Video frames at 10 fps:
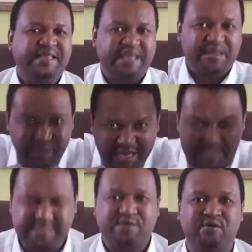the
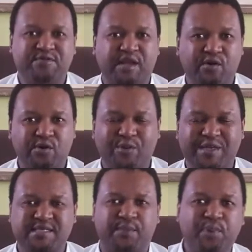blessing of the Lord
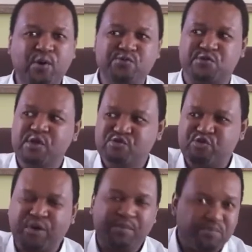was supposed
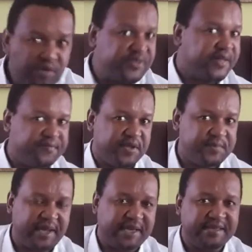to remove the
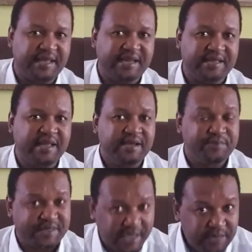famine in the land,
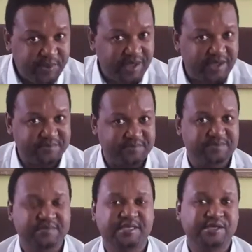but Abraham,
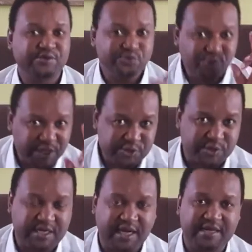he took a
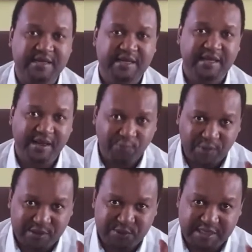shortcut and
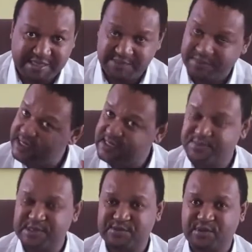went to Egypt.
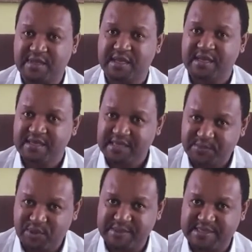Egypt is not the
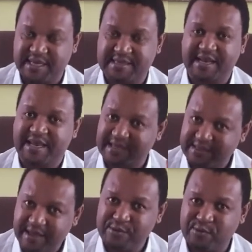promised land. And I
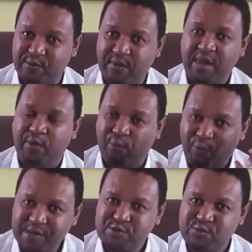can tell you,
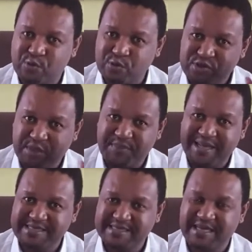once you go to the
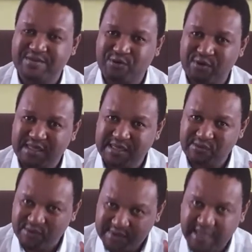places that God
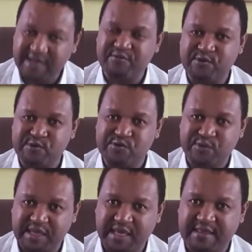didn't ordain for you to
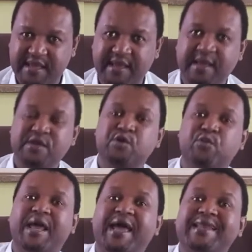get there, you
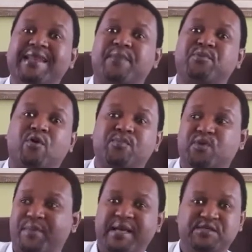will end up
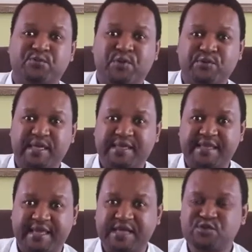compromising when you get
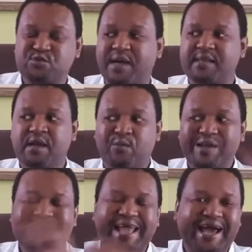there. Guess what?
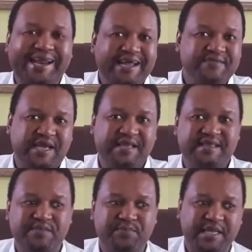When they arrived at
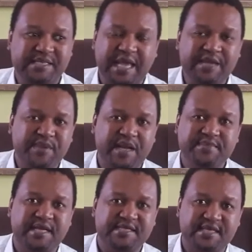that place,
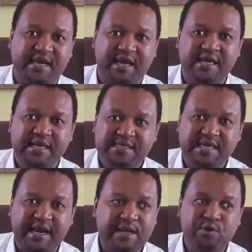Abraham tells Sarai,
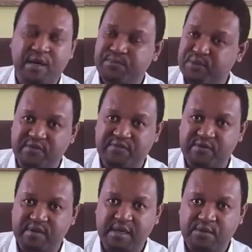Sarai, you are a
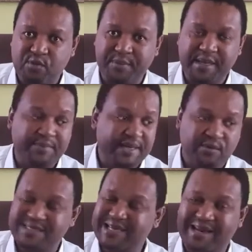beautiful woman. By
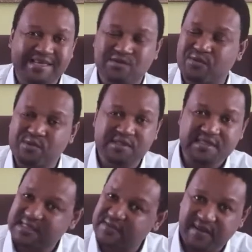the way, Sarai is almost
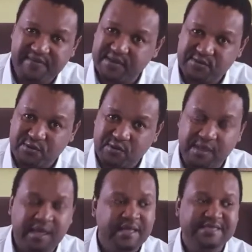65 years old.
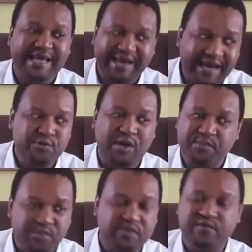Sarai, you are a
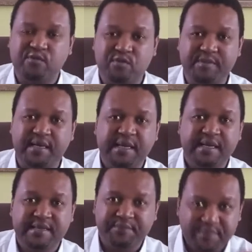beautiful woman.
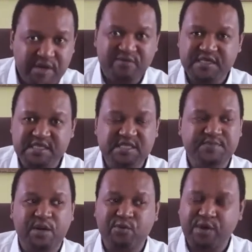The men of
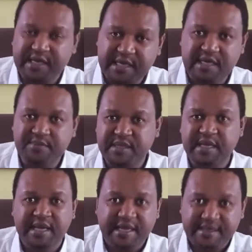Egypt are going to kill me
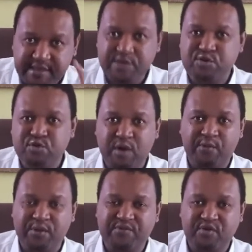and take you
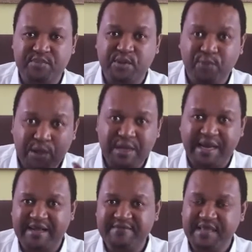away from me. When we
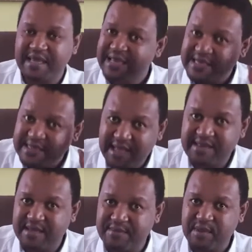arrive there, tell
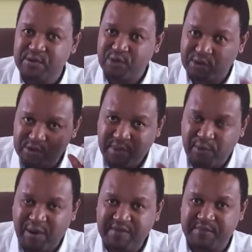them you are not my
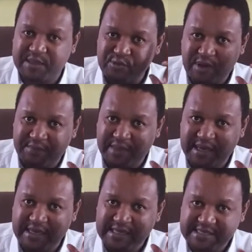wife, but you are my
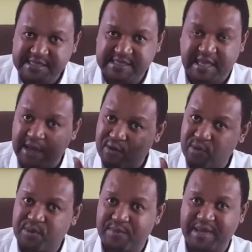sister. A
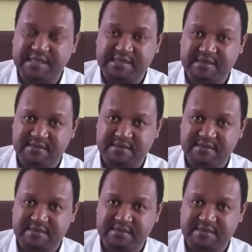compromise